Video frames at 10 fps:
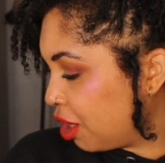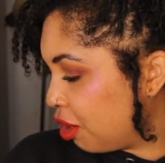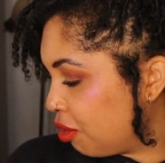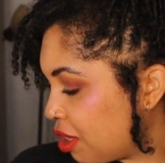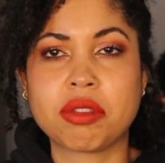
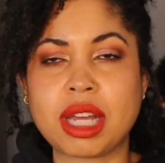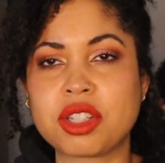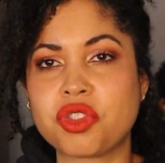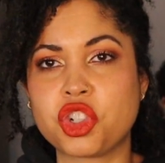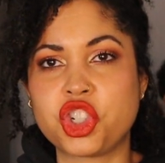cues. Mm. Thanks
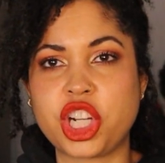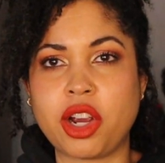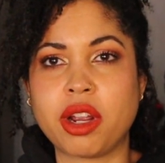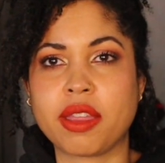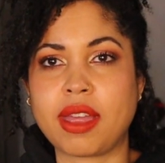for
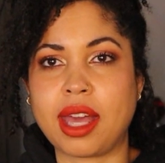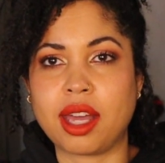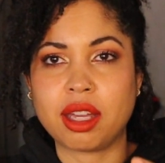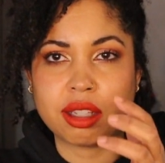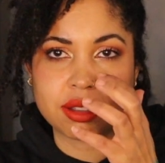sharing
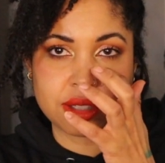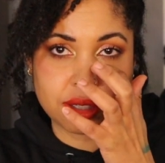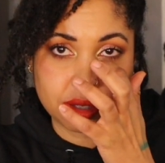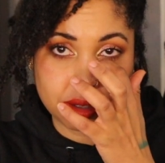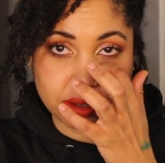that.
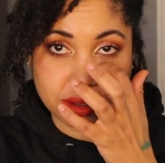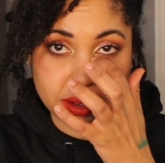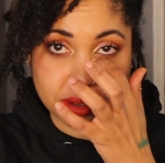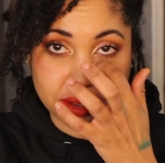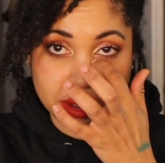P
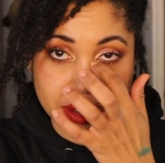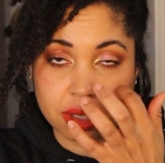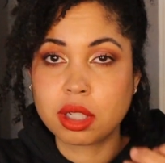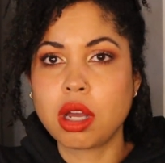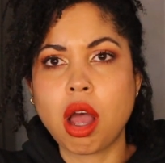P
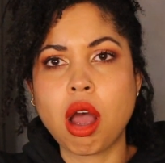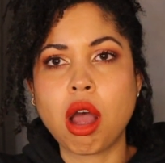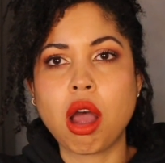thirty.